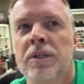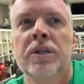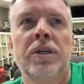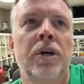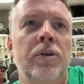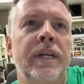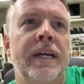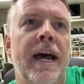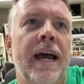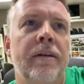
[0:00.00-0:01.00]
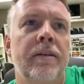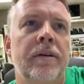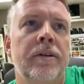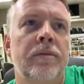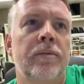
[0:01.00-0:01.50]
coded out.
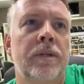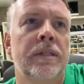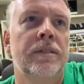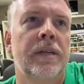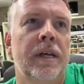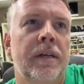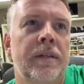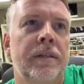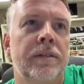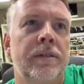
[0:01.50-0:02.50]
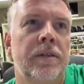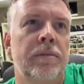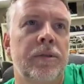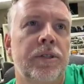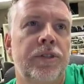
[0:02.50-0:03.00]
Hold on 1 second. So I'm
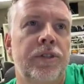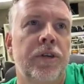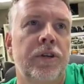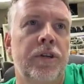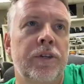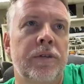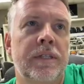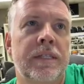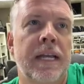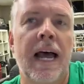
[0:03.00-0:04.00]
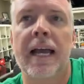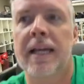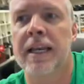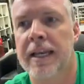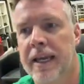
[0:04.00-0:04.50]
going to show you
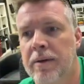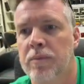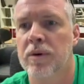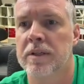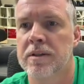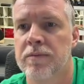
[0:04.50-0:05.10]
exactly what is